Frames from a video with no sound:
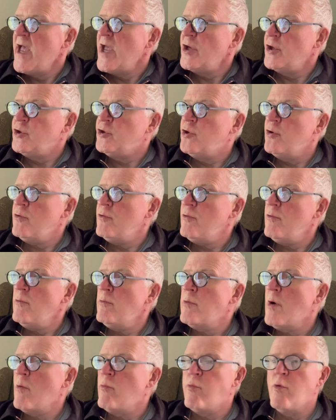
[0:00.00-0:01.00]
you
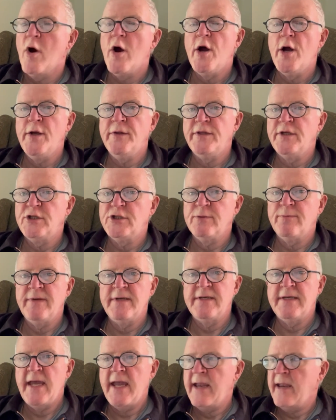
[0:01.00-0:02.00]
were worthy to be
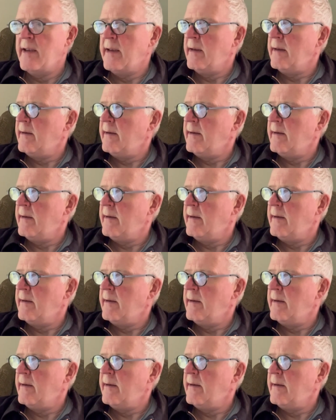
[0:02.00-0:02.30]
king,